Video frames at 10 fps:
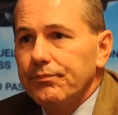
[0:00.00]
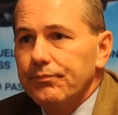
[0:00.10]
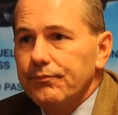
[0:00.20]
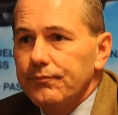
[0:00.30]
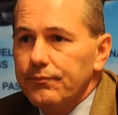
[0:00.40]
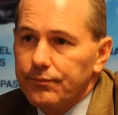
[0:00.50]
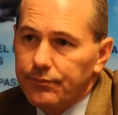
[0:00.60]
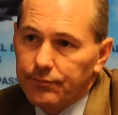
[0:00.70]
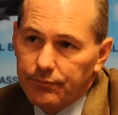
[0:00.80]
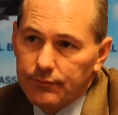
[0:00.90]
You were also
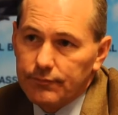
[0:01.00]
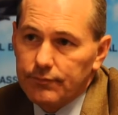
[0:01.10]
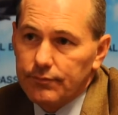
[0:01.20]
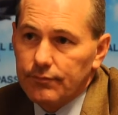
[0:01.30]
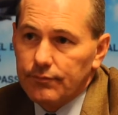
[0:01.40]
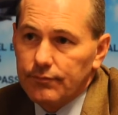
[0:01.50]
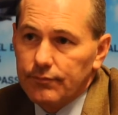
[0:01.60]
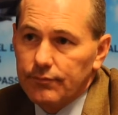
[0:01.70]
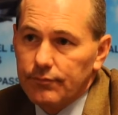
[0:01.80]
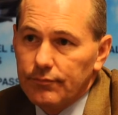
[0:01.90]
recently in
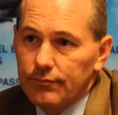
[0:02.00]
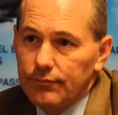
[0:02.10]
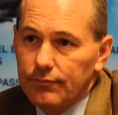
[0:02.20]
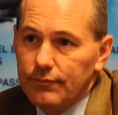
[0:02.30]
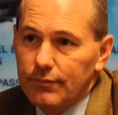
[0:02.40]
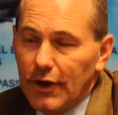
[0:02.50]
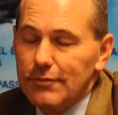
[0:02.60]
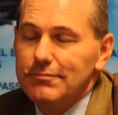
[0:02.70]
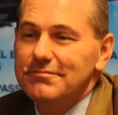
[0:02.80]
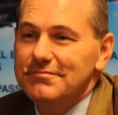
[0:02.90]
Dubai at the
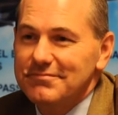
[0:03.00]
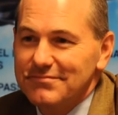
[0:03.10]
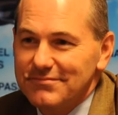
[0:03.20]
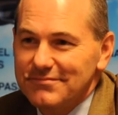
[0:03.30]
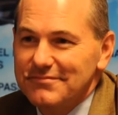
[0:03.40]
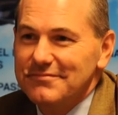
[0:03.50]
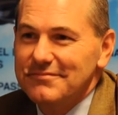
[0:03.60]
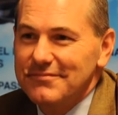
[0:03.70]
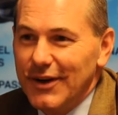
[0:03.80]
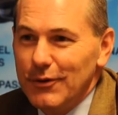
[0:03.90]
Dubai Air Show
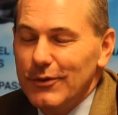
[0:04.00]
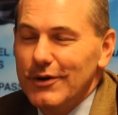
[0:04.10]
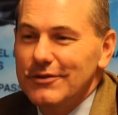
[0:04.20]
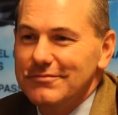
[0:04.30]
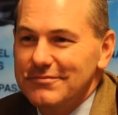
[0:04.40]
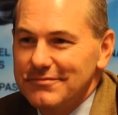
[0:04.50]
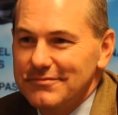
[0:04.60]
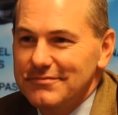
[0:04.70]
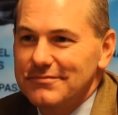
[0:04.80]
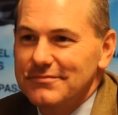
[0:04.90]
and
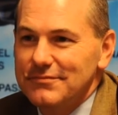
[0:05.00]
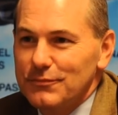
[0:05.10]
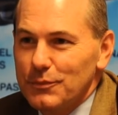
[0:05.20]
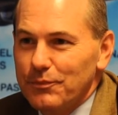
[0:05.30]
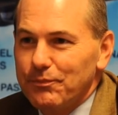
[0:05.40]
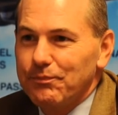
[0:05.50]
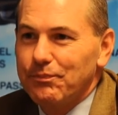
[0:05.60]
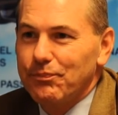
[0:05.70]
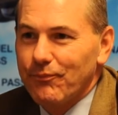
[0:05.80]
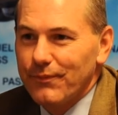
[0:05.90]
launching some new
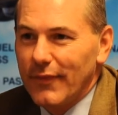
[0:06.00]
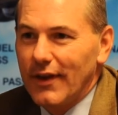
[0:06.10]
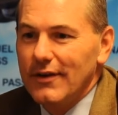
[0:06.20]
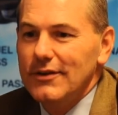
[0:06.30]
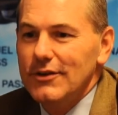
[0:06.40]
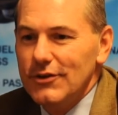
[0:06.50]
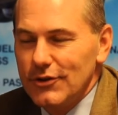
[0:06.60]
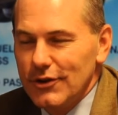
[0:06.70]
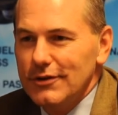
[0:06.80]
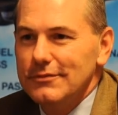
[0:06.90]
products. Can we talk
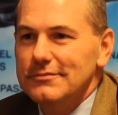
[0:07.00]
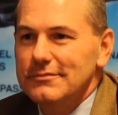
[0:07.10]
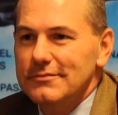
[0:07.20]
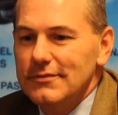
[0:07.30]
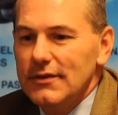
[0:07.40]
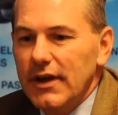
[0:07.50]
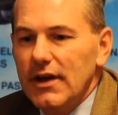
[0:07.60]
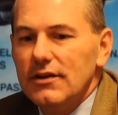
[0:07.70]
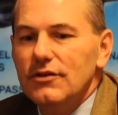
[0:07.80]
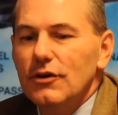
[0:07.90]
about that?
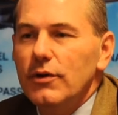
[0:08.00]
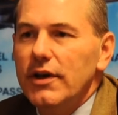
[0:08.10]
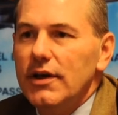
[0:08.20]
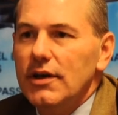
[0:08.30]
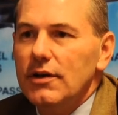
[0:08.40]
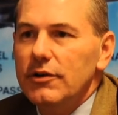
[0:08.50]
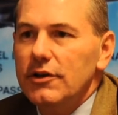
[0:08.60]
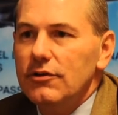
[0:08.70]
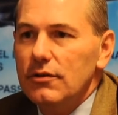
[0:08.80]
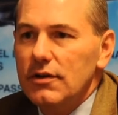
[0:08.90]
Yeah, so we
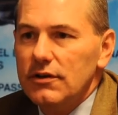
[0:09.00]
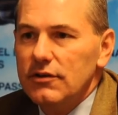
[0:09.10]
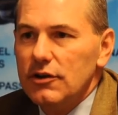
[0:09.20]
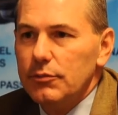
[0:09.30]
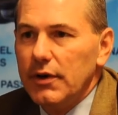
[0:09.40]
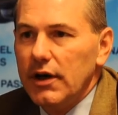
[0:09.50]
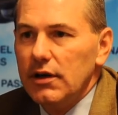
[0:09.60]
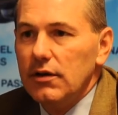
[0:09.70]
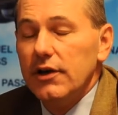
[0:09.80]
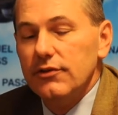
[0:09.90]
did two things at
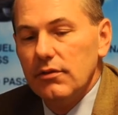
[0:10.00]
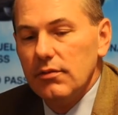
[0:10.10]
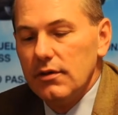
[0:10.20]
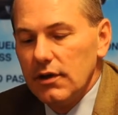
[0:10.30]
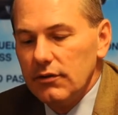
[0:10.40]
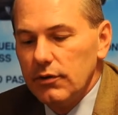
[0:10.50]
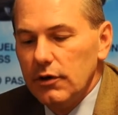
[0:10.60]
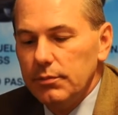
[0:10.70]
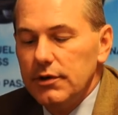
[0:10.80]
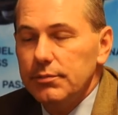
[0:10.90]
Dubai, actually three things. We
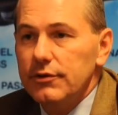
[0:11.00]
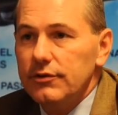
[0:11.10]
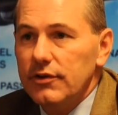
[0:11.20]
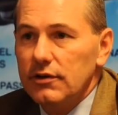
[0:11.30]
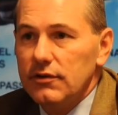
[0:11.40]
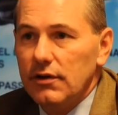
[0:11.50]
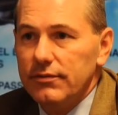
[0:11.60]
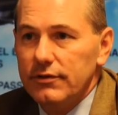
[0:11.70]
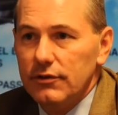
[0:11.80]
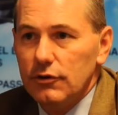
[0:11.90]
opened up a new sales
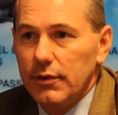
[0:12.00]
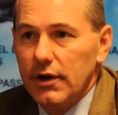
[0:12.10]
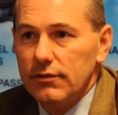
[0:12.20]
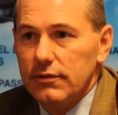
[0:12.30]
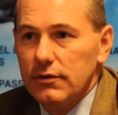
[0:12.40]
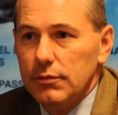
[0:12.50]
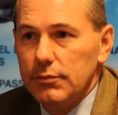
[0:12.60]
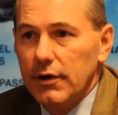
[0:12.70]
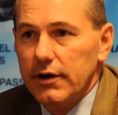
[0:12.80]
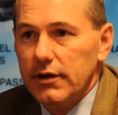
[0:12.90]
office in Dubai for
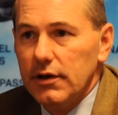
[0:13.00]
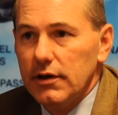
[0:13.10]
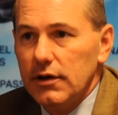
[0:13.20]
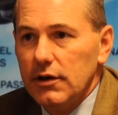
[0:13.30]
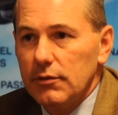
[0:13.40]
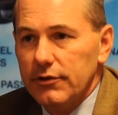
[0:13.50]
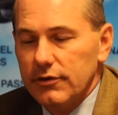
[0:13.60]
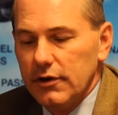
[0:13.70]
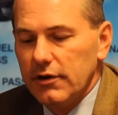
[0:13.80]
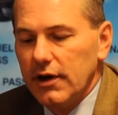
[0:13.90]
Bombardier
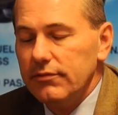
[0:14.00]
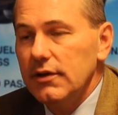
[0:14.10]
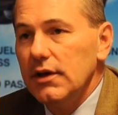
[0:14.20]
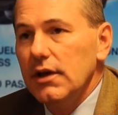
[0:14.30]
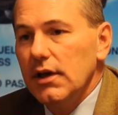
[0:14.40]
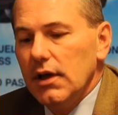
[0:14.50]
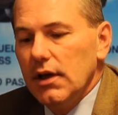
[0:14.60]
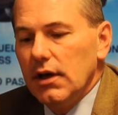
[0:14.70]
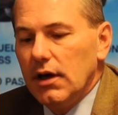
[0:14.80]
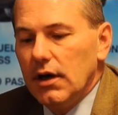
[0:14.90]
commercial aircraft.
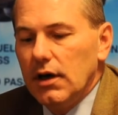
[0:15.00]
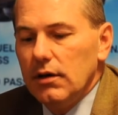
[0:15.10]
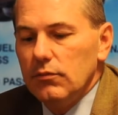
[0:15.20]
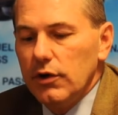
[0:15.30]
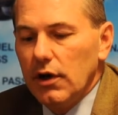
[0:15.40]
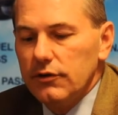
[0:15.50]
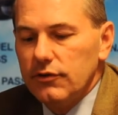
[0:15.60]
We